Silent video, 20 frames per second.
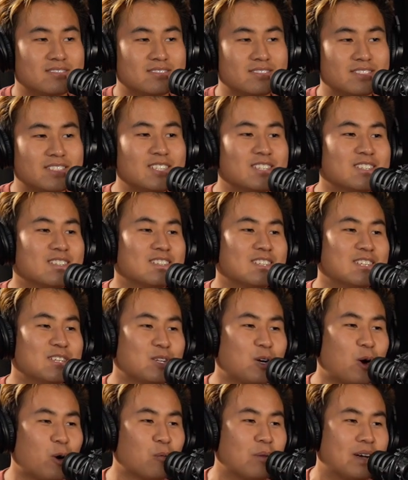You need
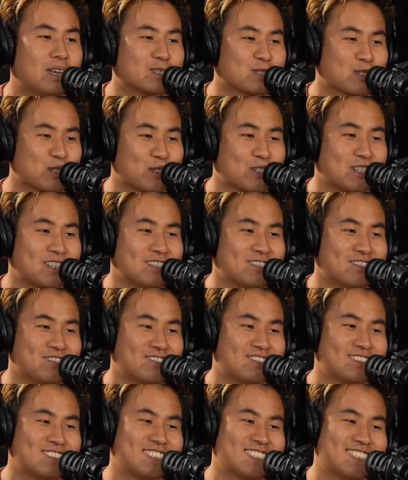an old man scooter.
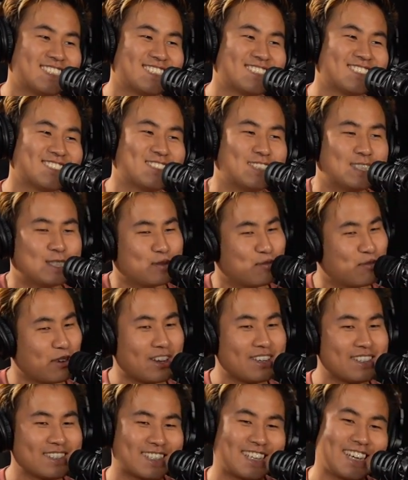
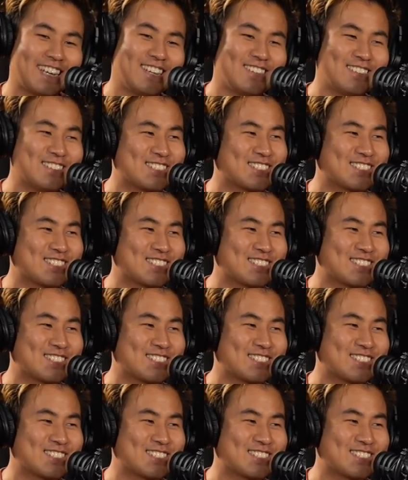Sprint, get in your